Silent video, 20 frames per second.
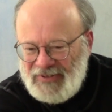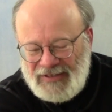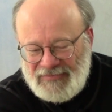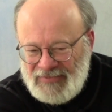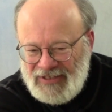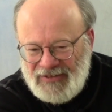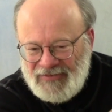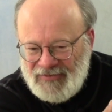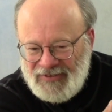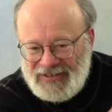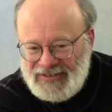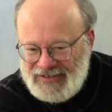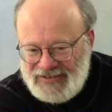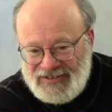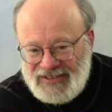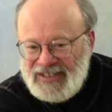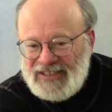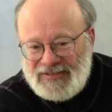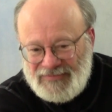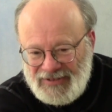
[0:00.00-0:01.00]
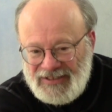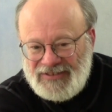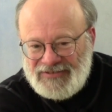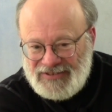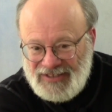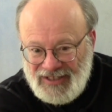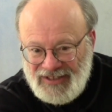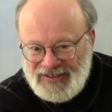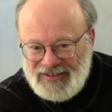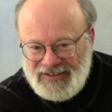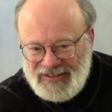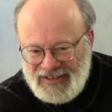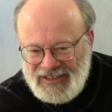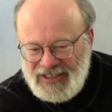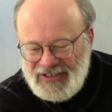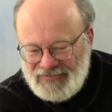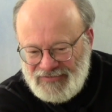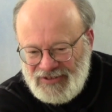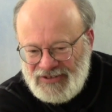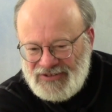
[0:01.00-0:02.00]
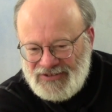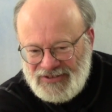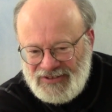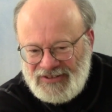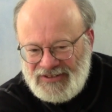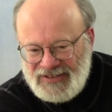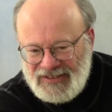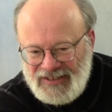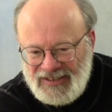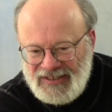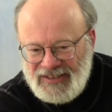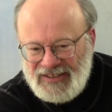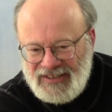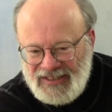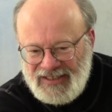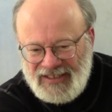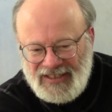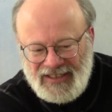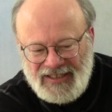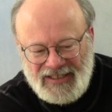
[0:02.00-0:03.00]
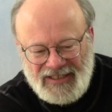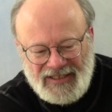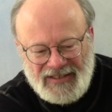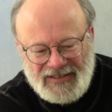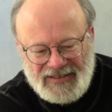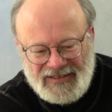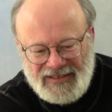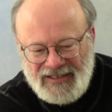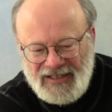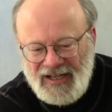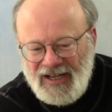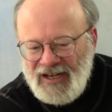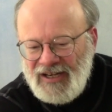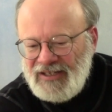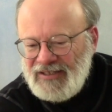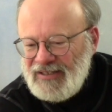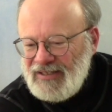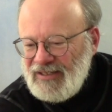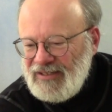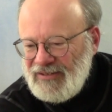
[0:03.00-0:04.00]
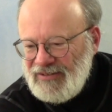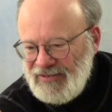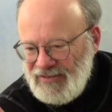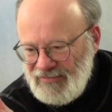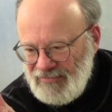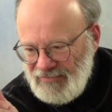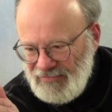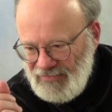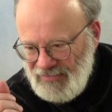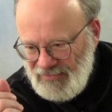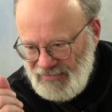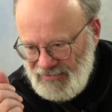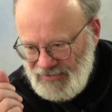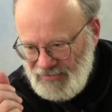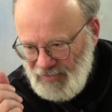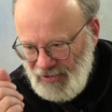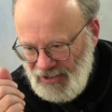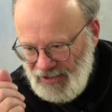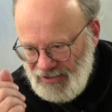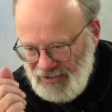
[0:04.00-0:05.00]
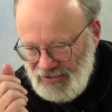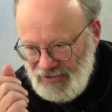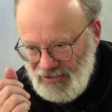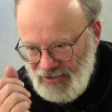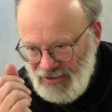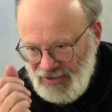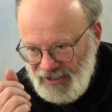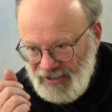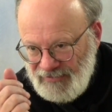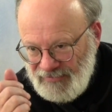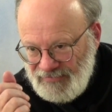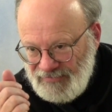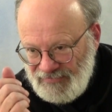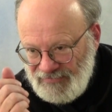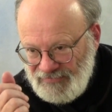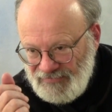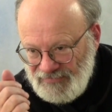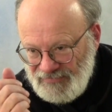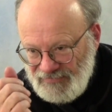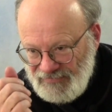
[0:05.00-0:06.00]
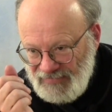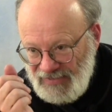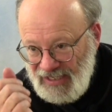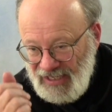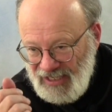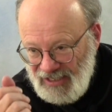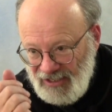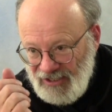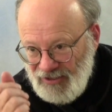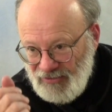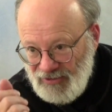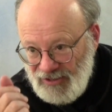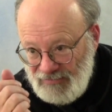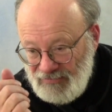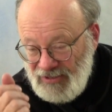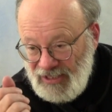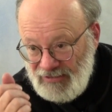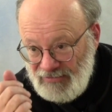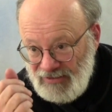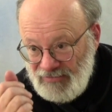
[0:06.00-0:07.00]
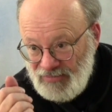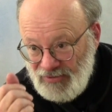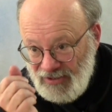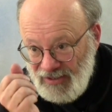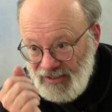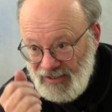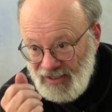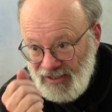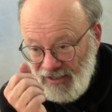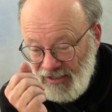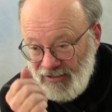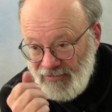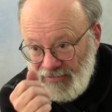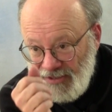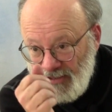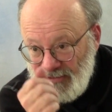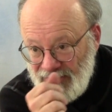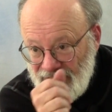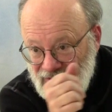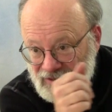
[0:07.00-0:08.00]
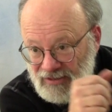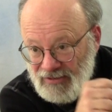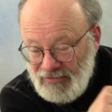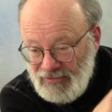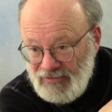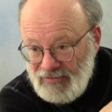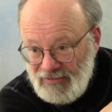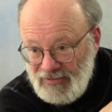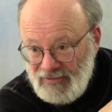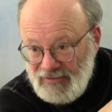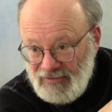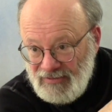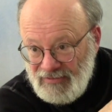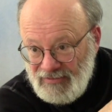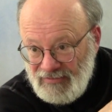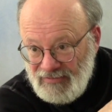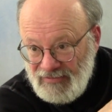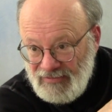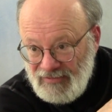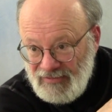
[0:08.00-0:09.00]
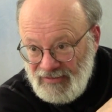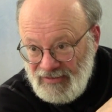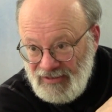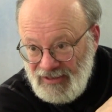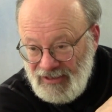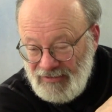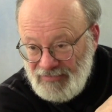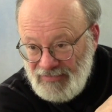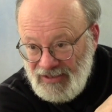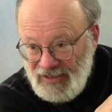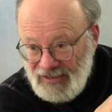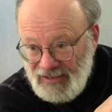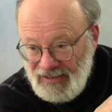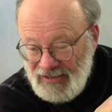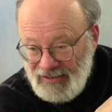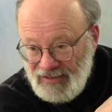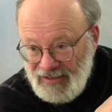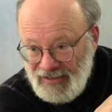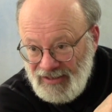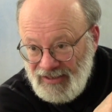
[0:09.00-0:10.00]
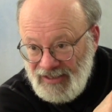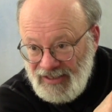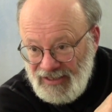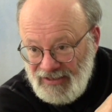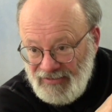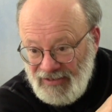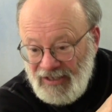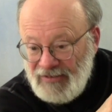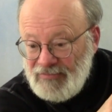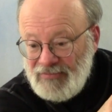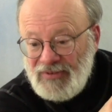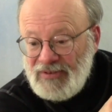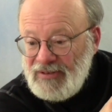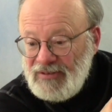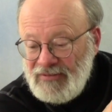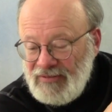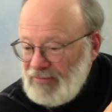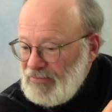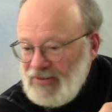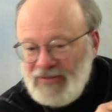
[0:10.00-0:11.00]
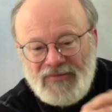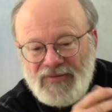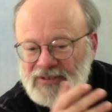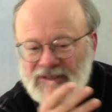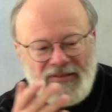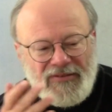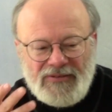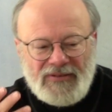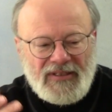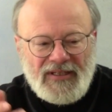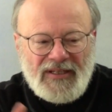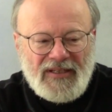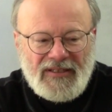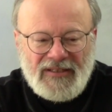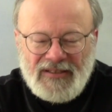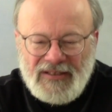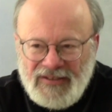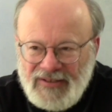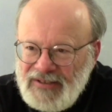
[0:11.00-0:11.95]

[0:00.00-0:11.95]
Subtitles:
I'm not one to judge, but he was clearly a gifted surgeon. He could take like a heart smaller than your thumb, take it out of one baby, put it in another baby, and it would keep that kid alive. Unbelievable. I'm like, who could do that?